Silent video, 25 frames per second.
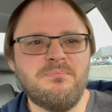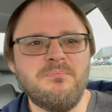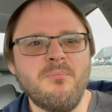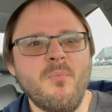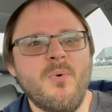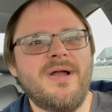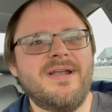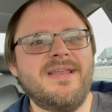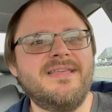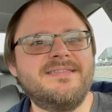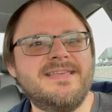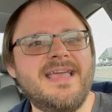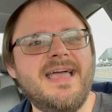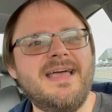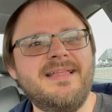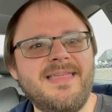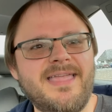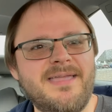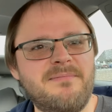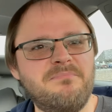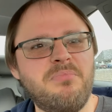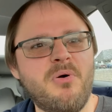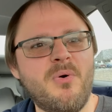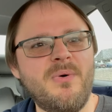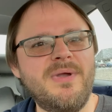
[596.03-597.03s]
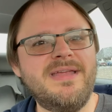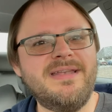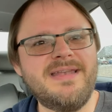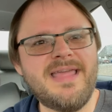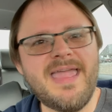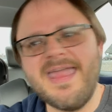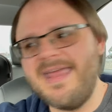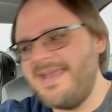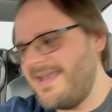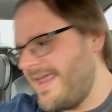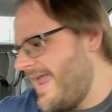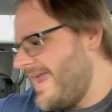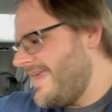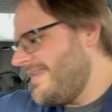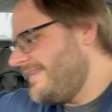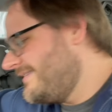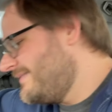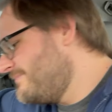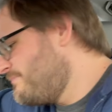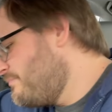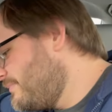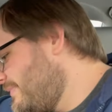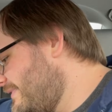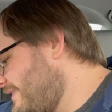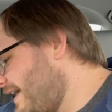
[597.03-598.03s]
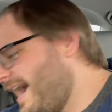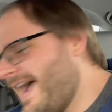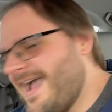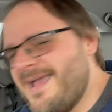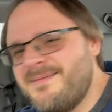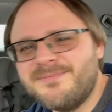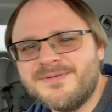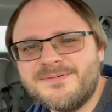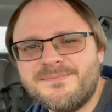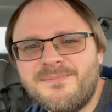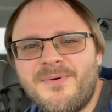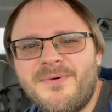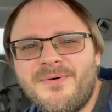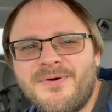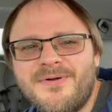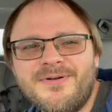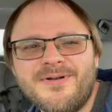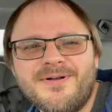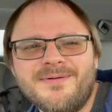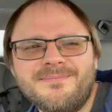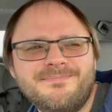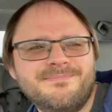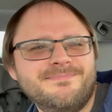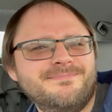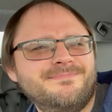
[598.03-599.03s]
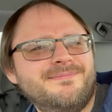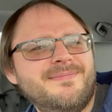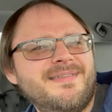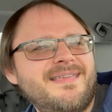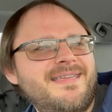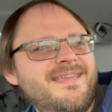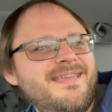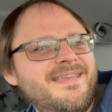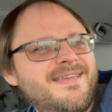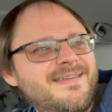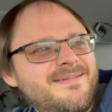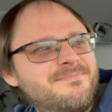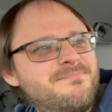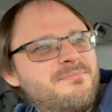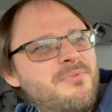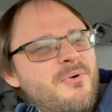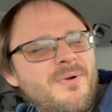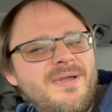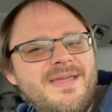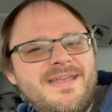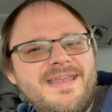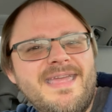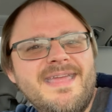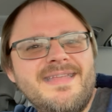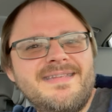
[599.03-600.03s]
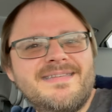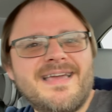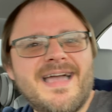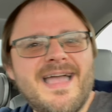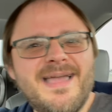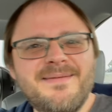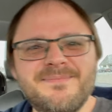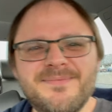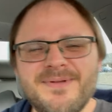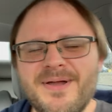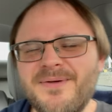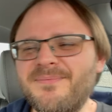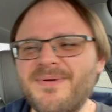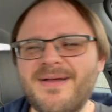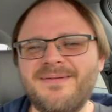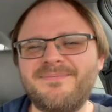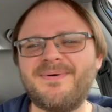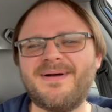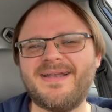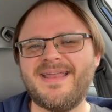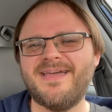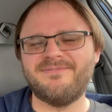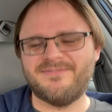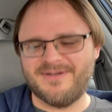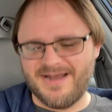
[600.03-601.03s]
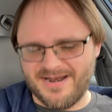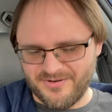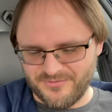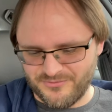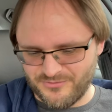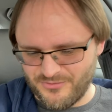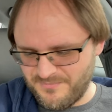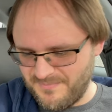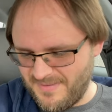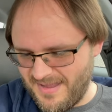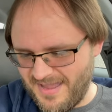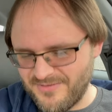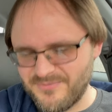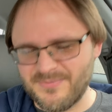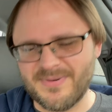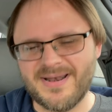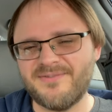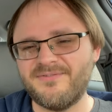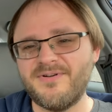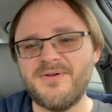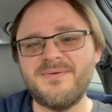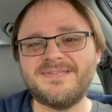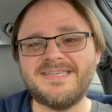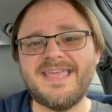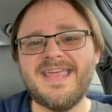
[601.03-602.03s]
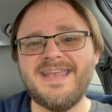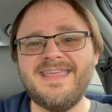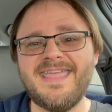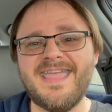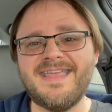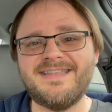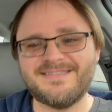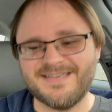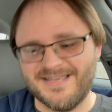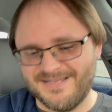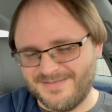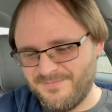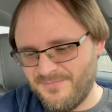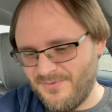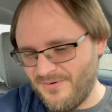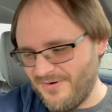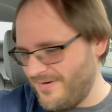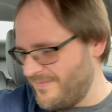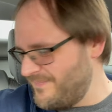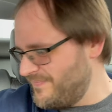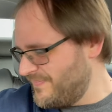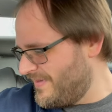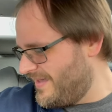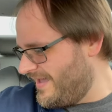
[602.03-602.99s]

what is that, like 0.88 times more or 0.8 times, whatever. I don't do math, whatever. It was 88 cents more.